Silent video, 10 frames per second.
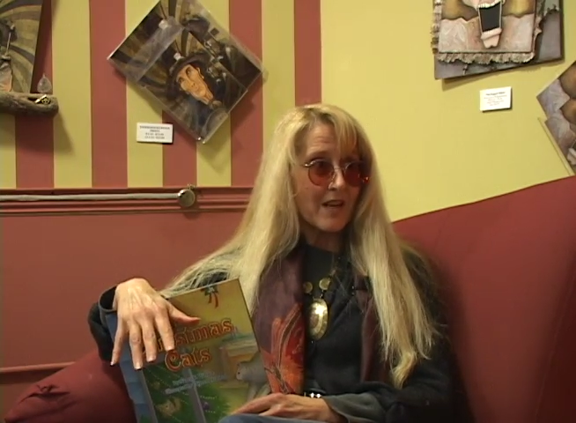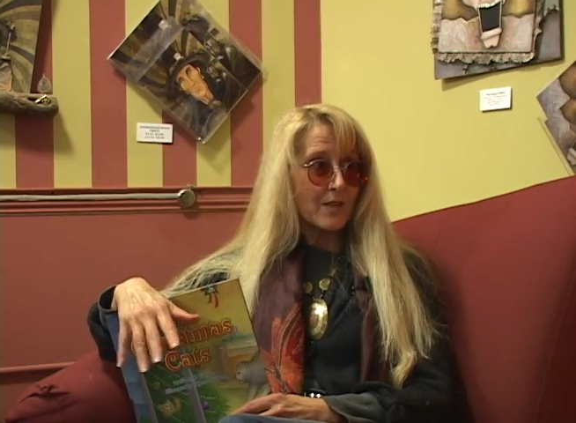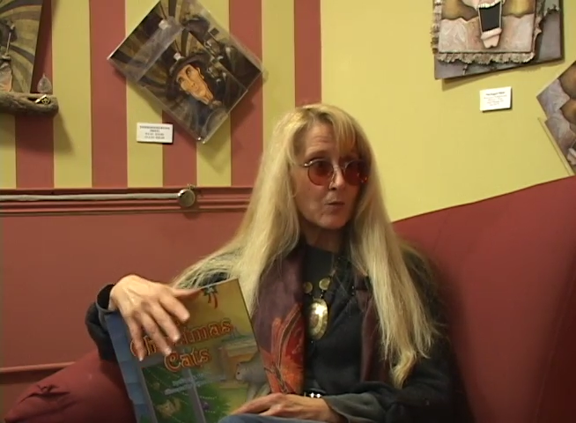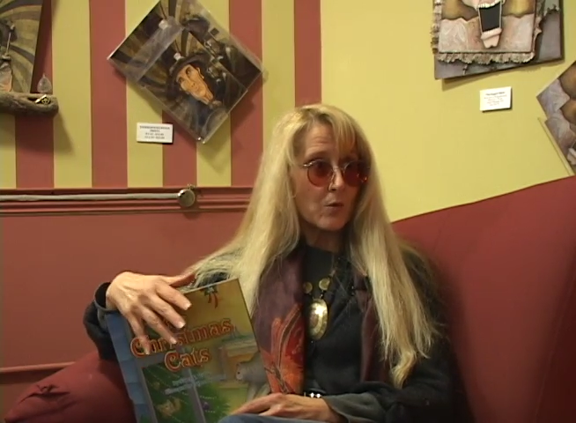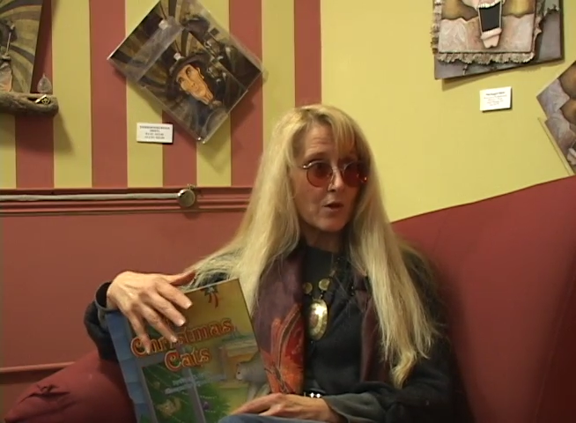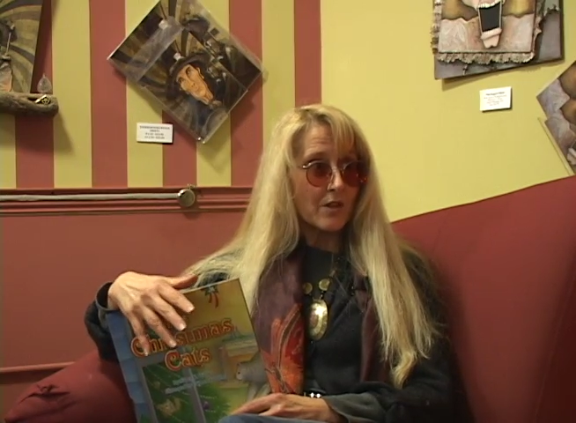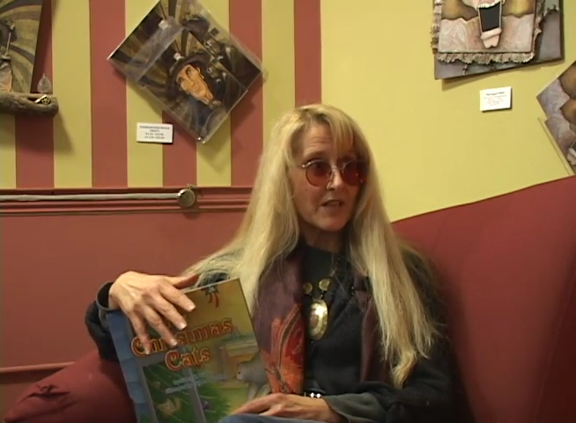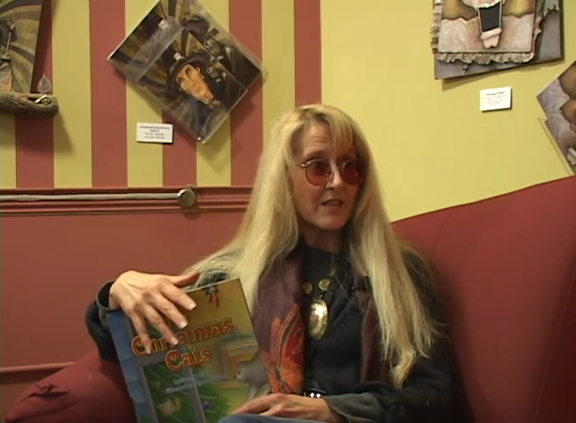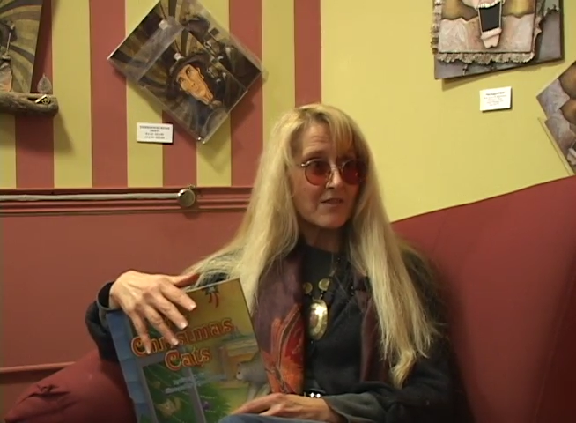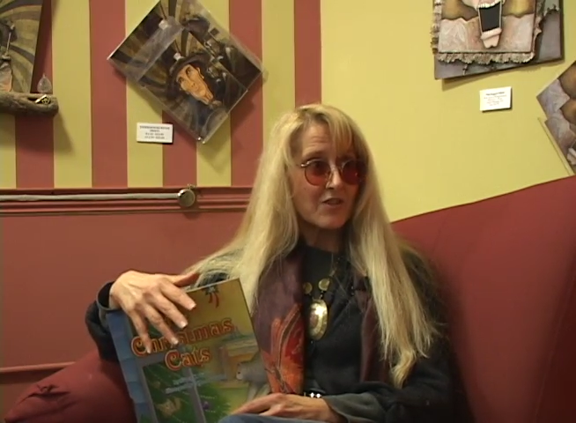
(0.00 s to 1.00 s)
I'd
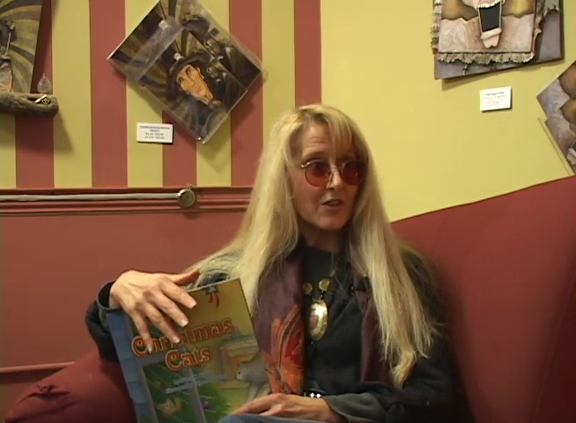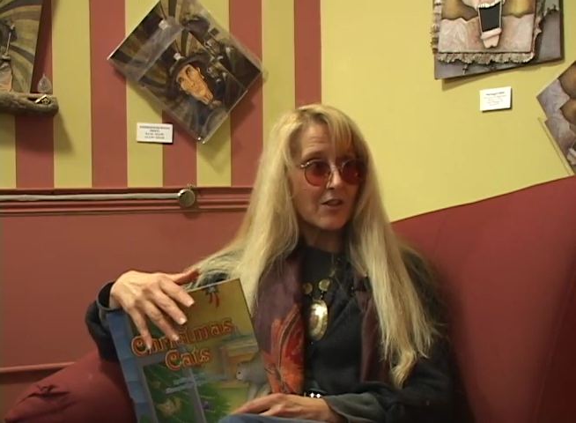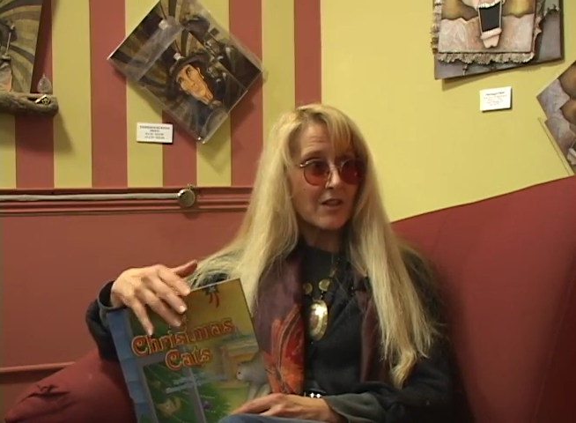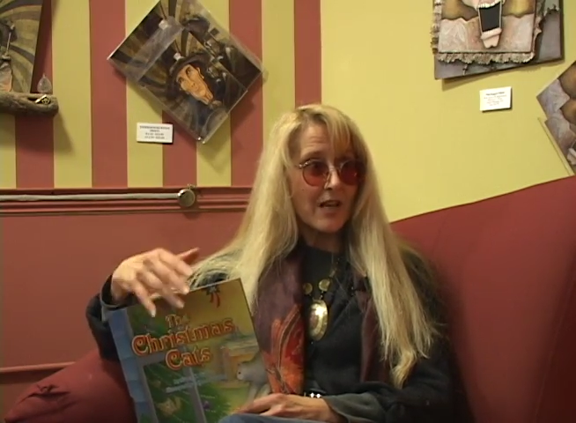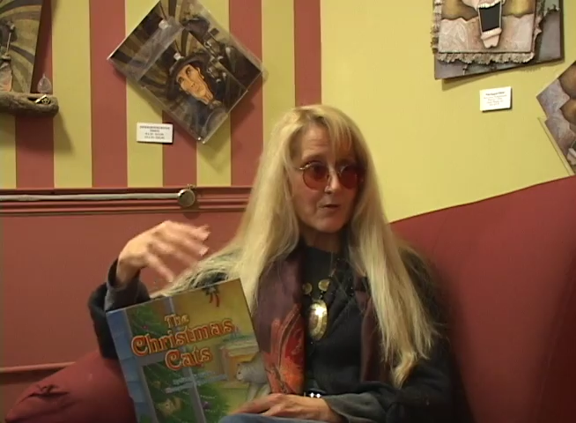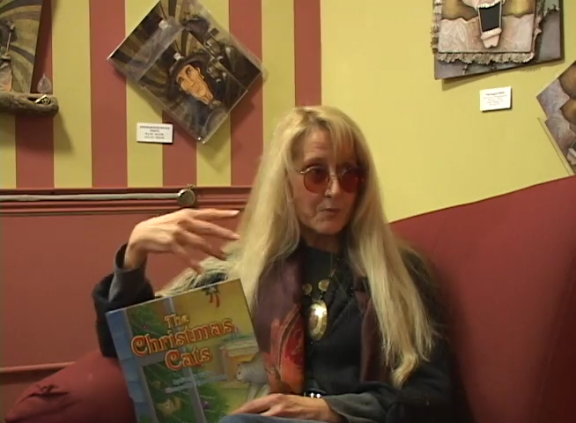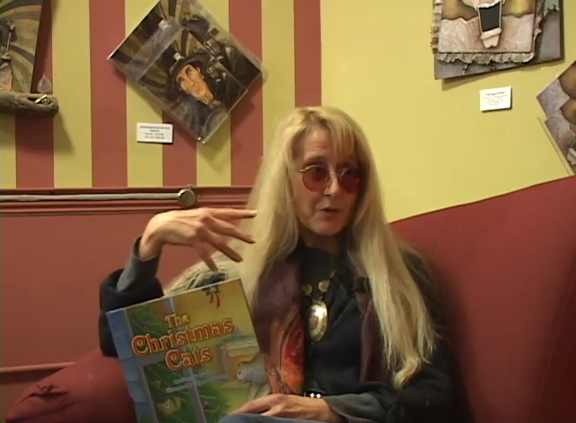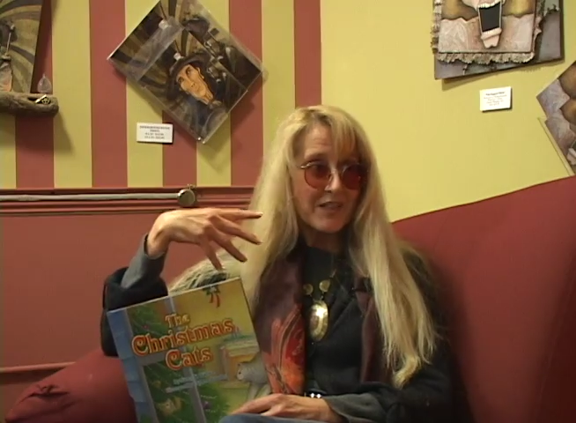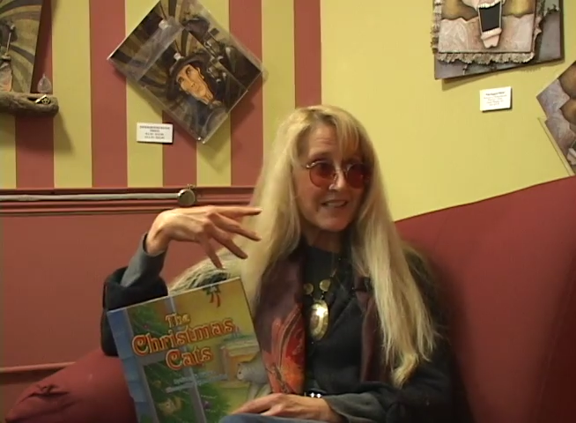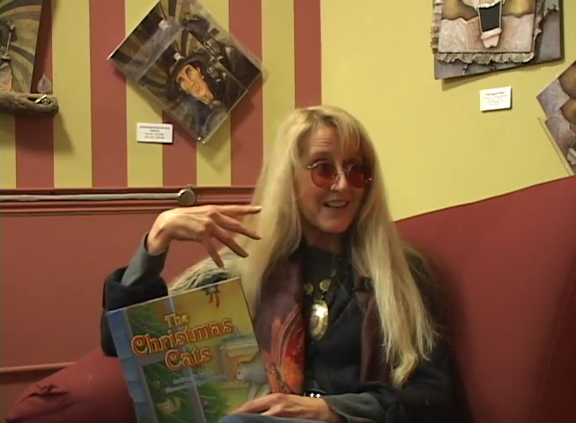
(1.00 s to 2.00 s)
work until I was
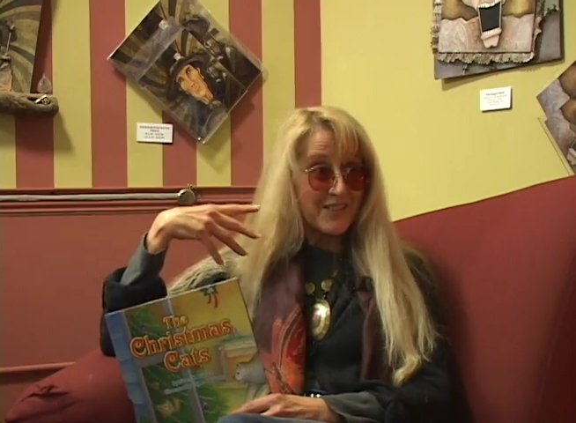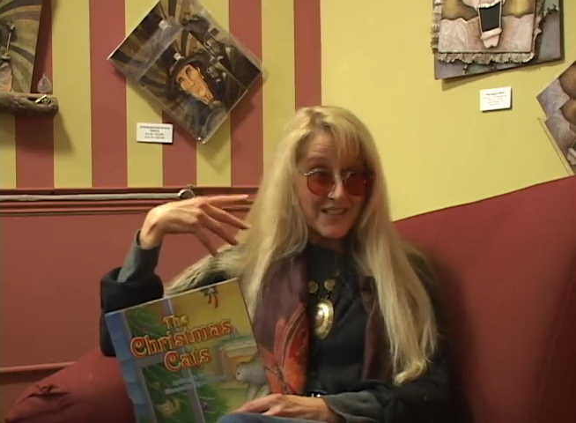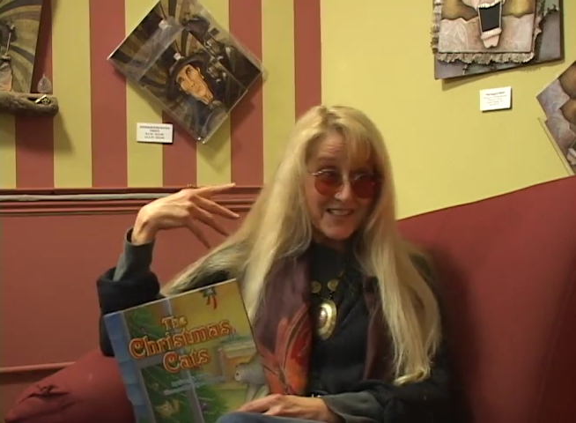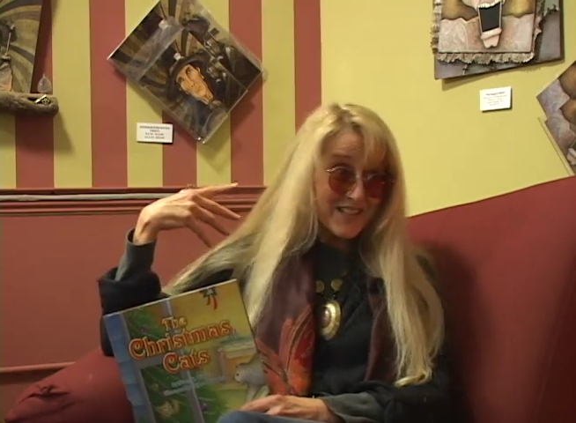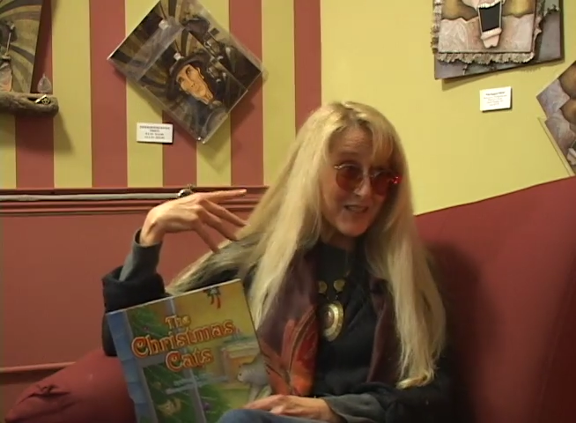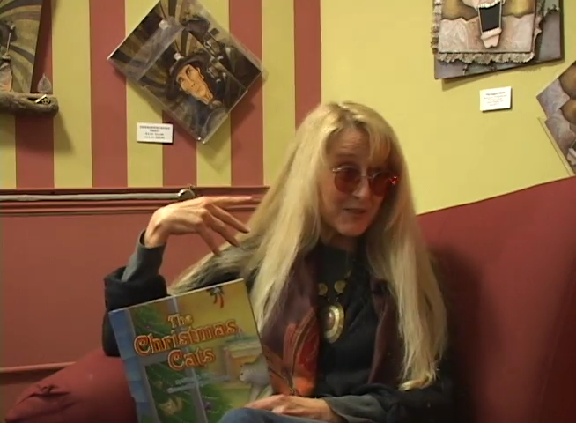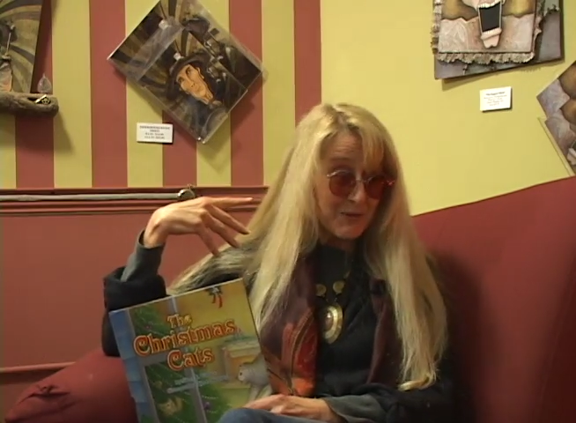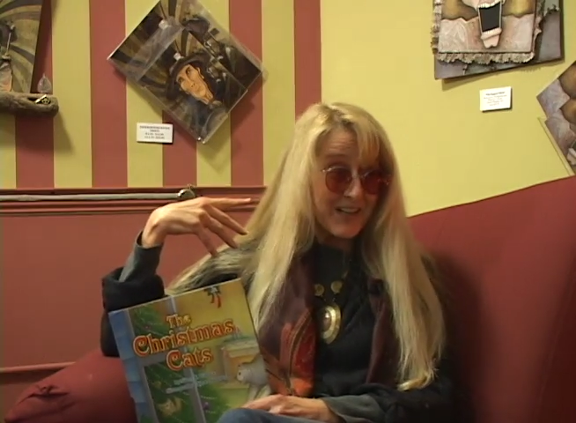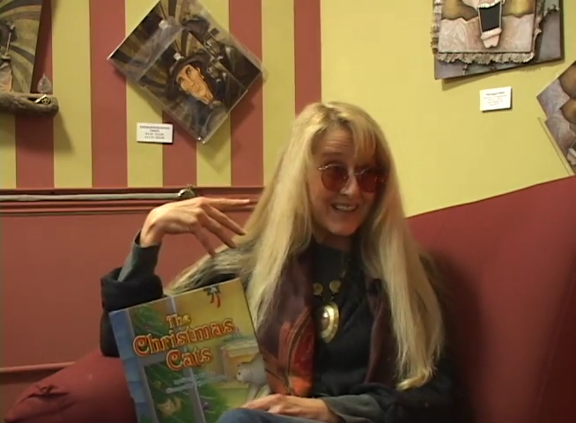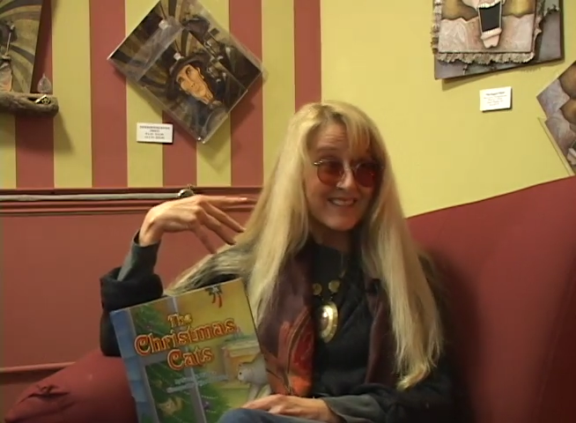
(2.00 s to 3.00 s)
breaking out in
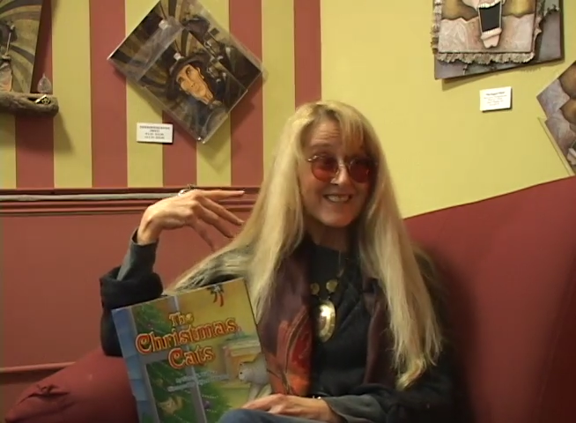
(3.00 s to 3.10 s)
sweat,